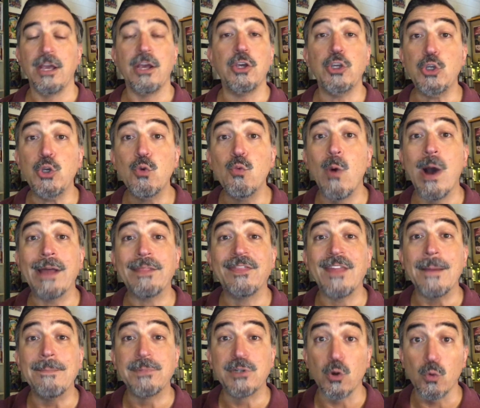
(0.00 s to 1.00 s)
You want
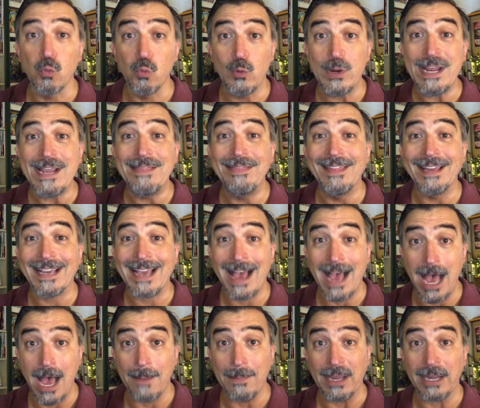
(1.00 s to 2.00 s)
them to read the
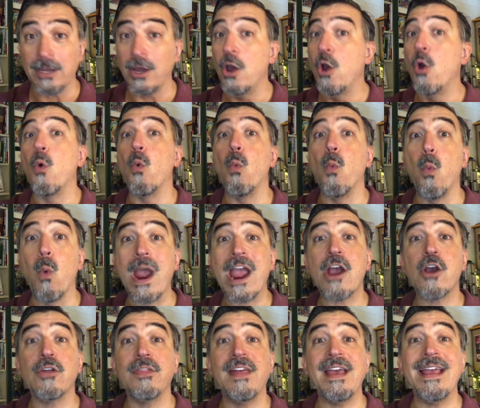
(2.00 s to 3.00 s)
comic
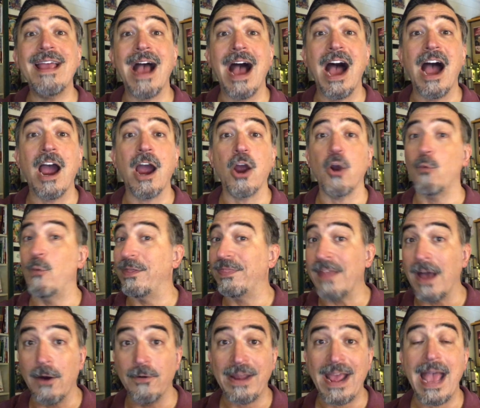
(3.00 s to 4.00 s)
where they are
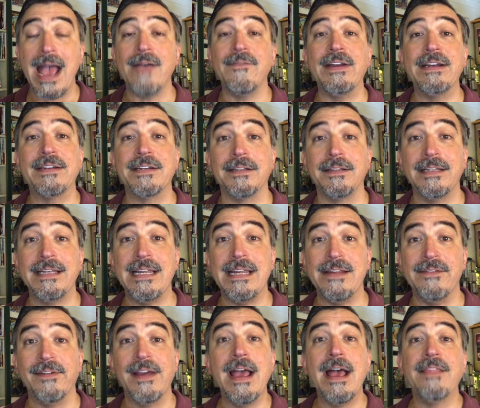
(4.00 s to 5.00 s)
without having to
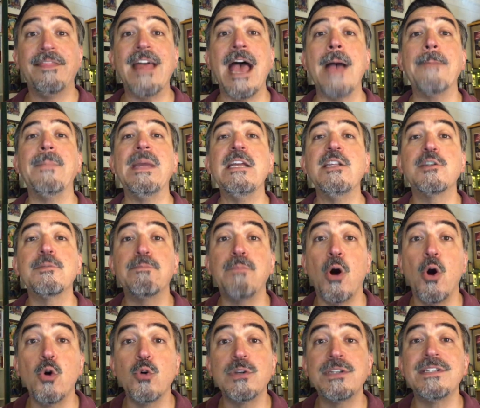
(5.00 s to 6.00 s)
leave. That means
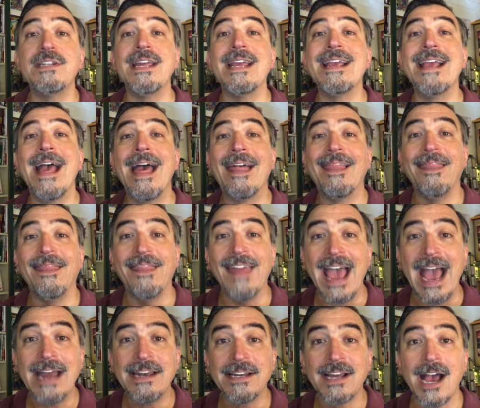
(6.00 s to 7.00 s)
posting
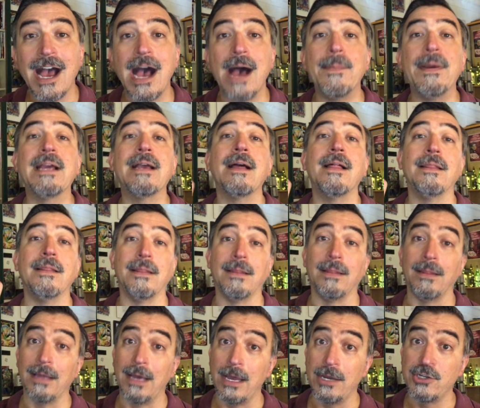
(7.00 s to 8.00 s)
that comic
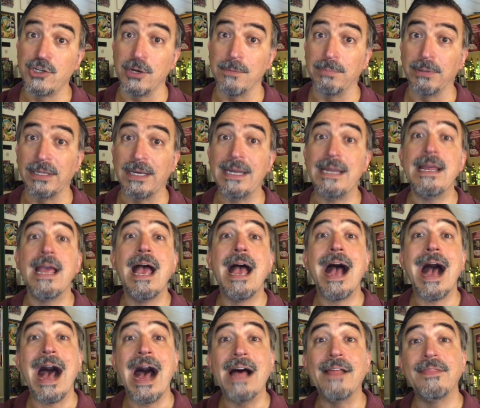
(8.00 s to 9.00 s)
legibly
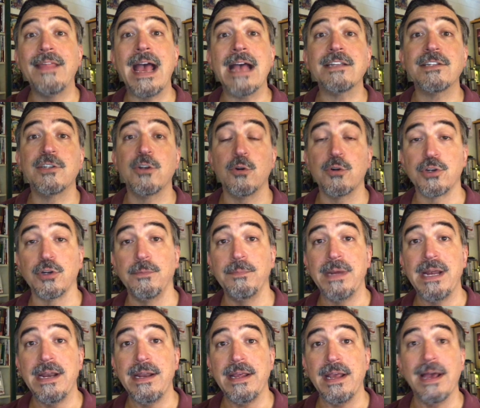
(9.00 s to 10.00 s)
on that social
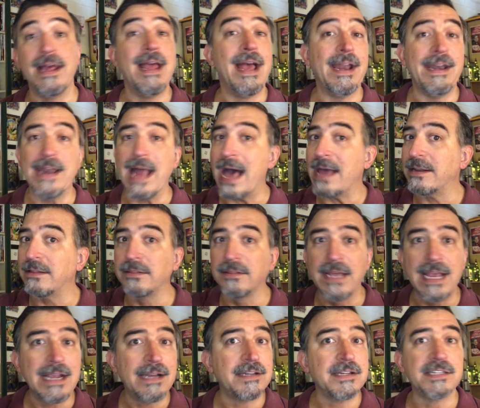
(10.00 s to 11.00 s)
media. Not a
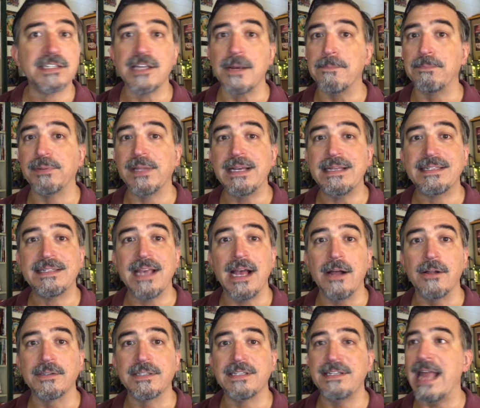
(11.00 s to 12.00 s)
link to someplace
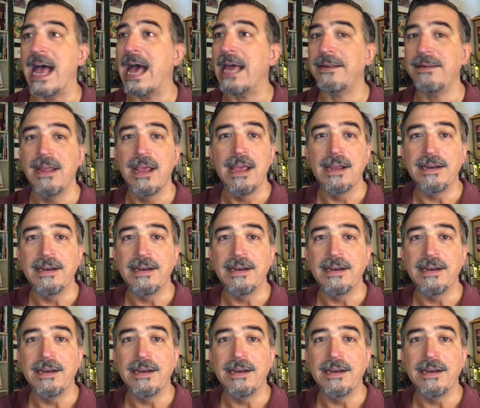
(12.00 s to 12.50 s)
else, not